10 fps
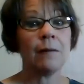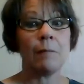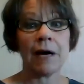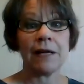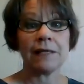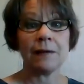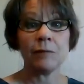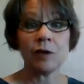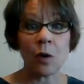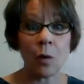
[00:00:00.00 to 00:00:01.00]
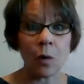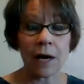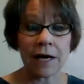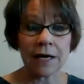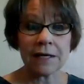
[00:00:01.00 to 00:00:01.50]
buys him
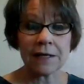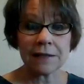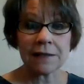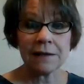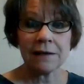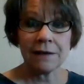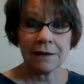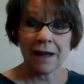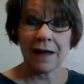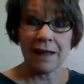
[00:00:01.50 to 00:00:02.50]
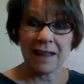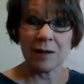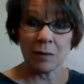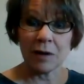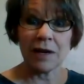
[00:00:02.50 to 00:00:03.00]
toys. Okay, that's
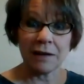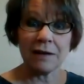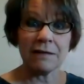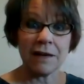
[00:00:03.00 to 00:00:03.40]
what it